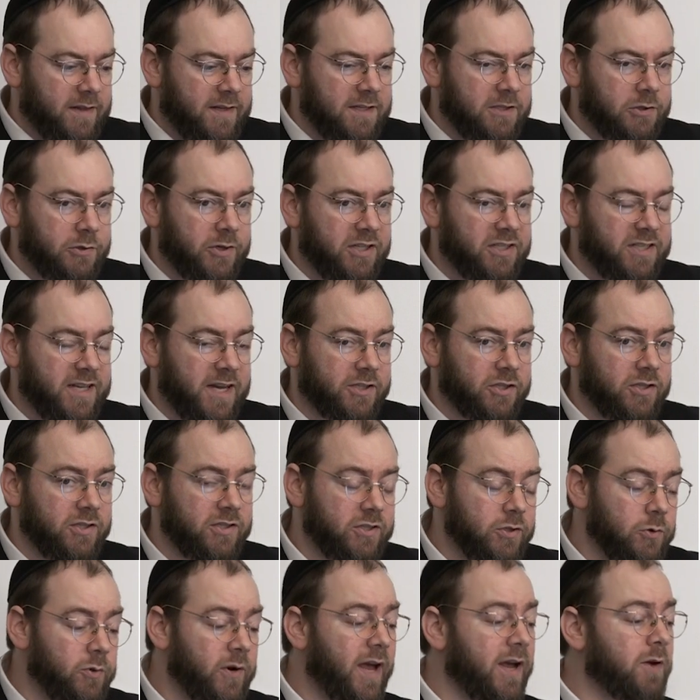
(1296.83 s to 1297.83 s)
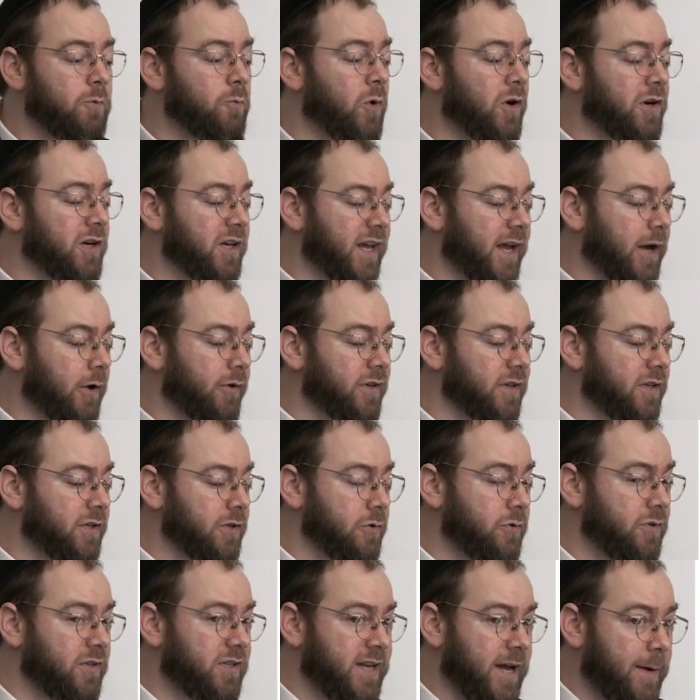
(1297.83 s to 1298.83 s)
these transactions to, and one account
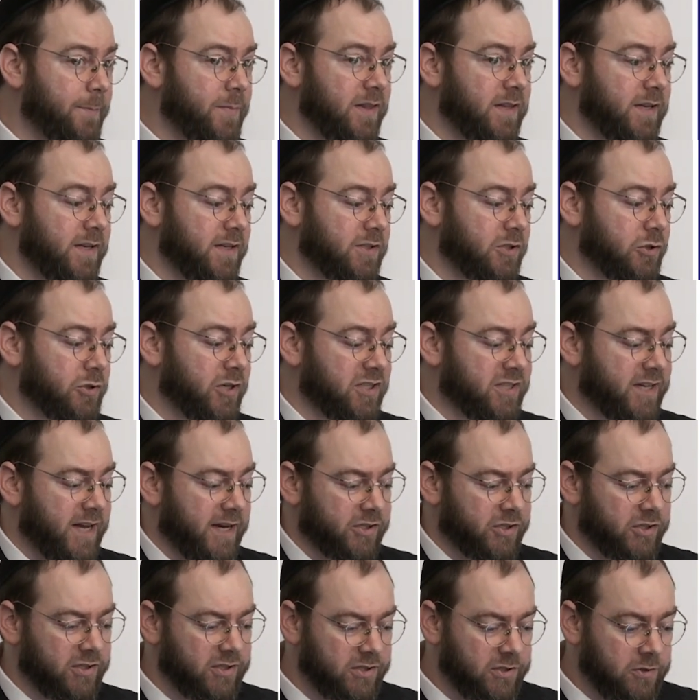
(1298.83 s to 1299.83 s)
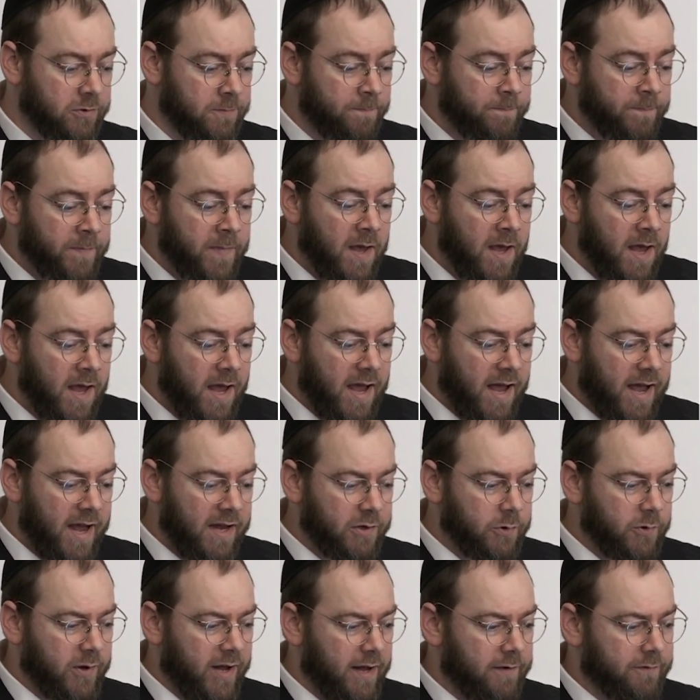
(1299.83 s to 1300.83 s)
to debit these transactions to, and
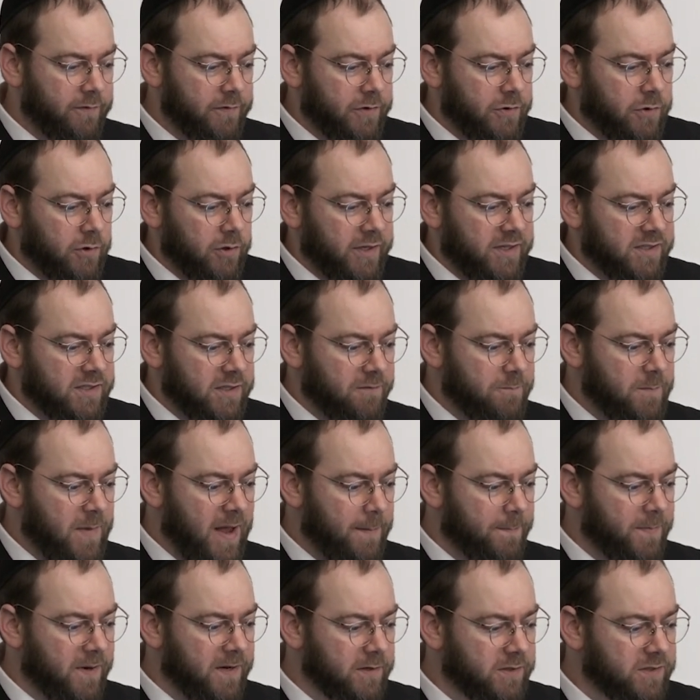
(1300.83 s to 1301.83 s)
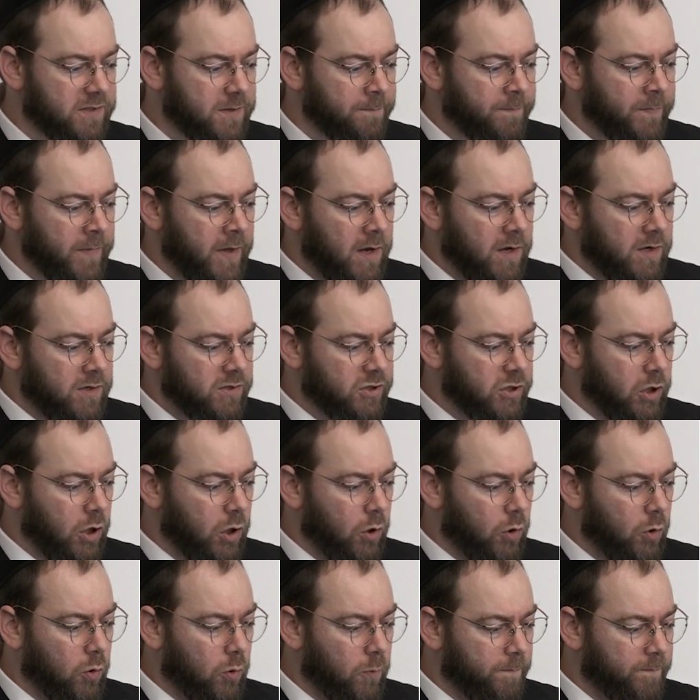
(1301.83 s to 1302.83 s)
you have your list of mappings.
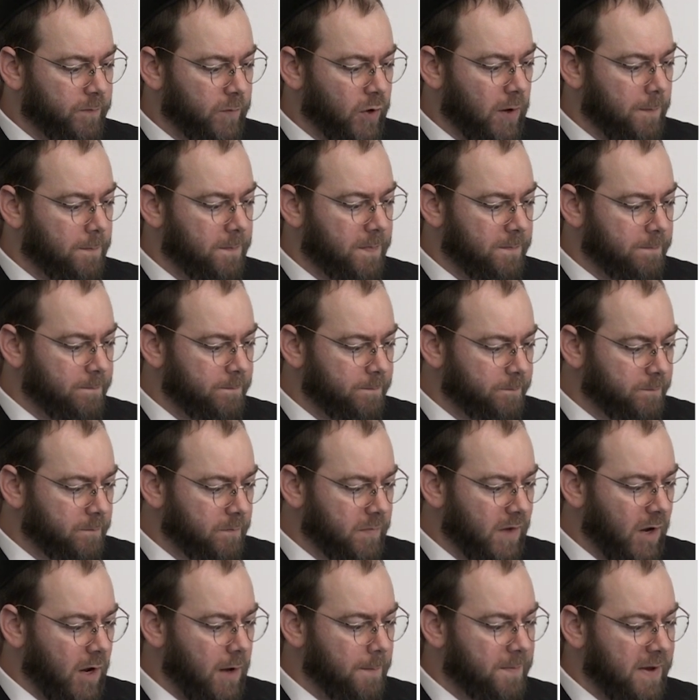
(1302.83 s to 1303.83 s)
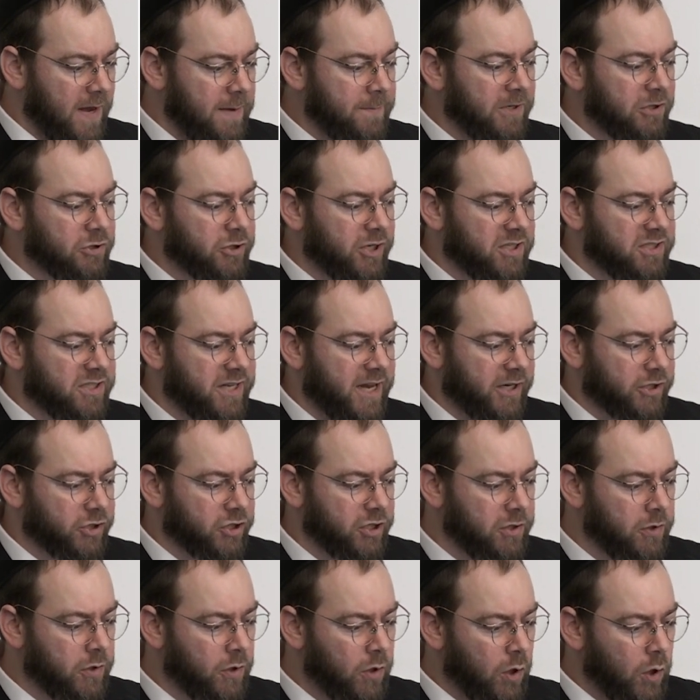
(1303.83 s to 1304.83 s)
So a payment
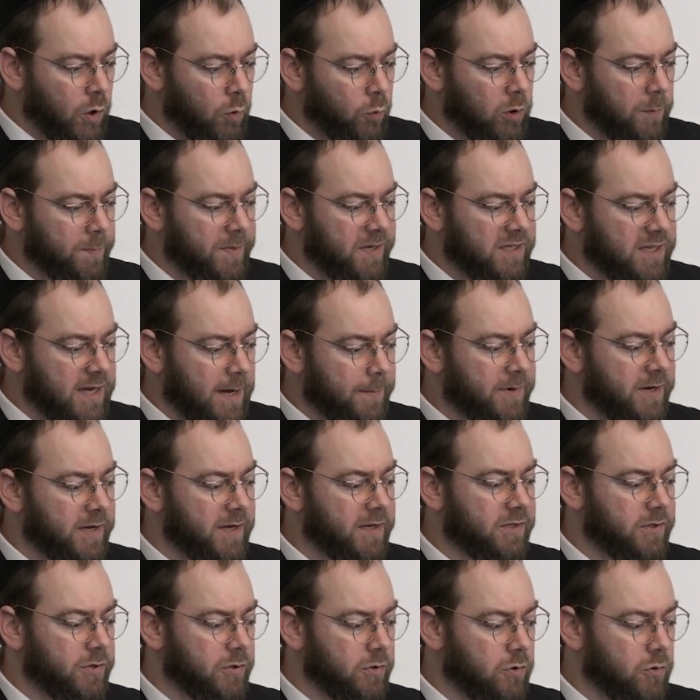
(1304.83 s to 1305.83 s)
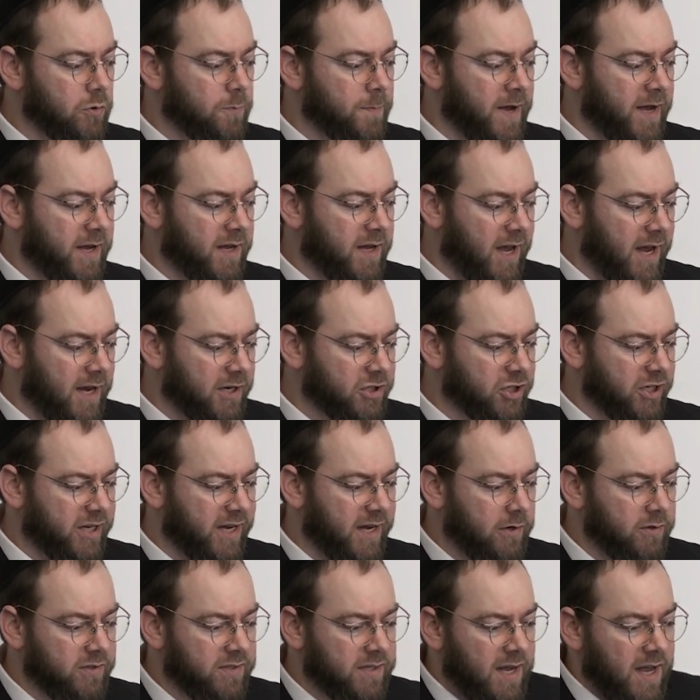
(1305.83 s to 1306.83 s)
transaction will be debited to my cash
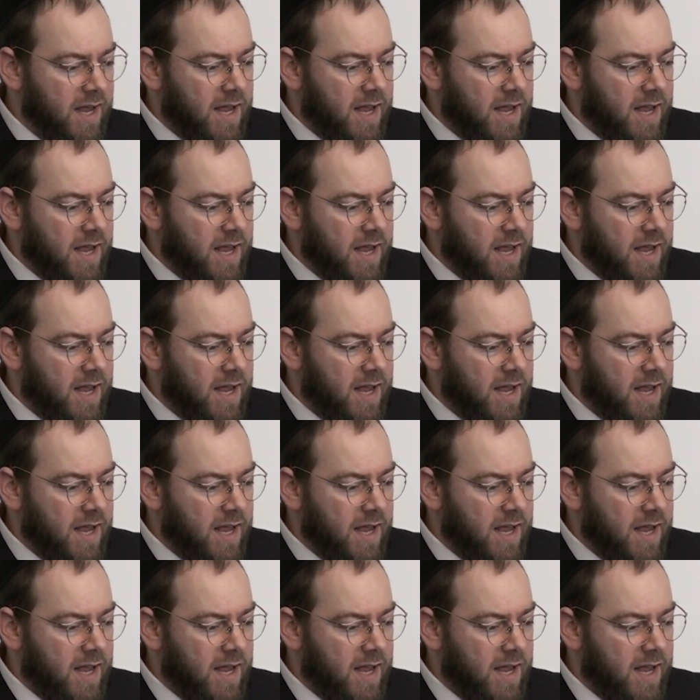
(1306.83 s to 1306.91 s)
account,